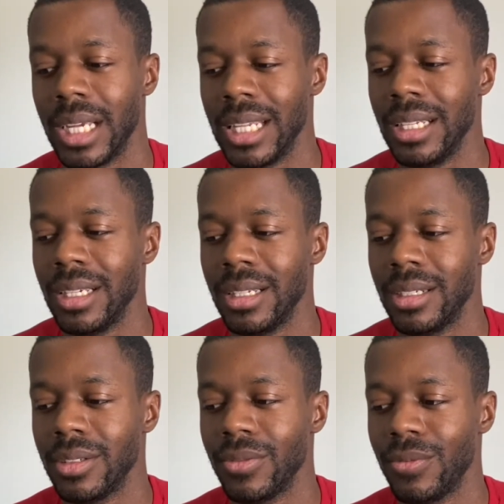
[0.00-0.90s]
And
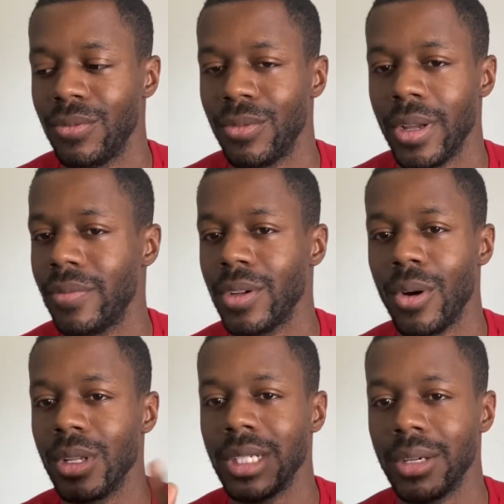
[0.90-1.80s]
then after
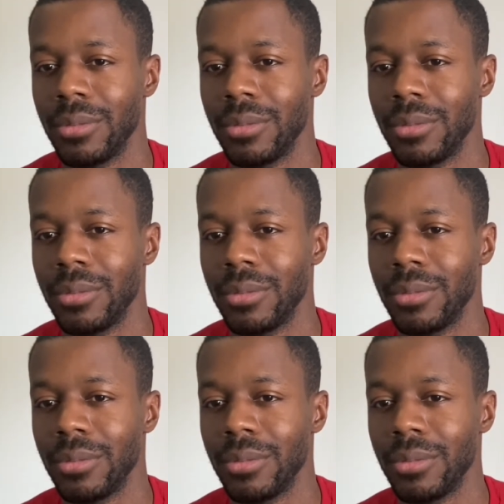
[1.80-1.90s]
all of that